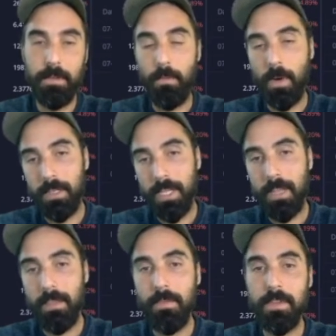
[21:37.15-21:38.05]

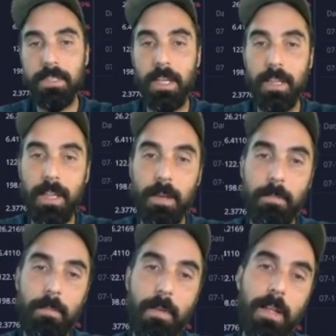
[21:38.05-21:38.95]
1/10 of a cent and then
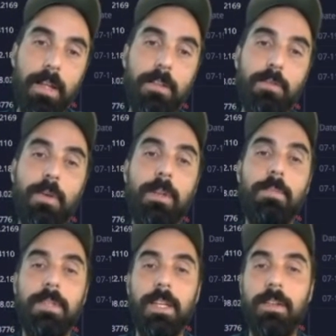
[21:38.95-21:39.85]
a
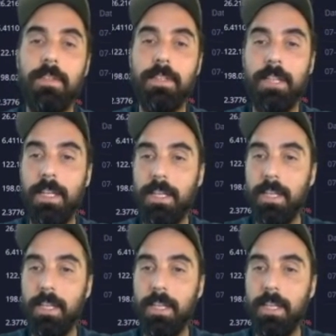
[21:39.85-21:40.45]
20% of a cent.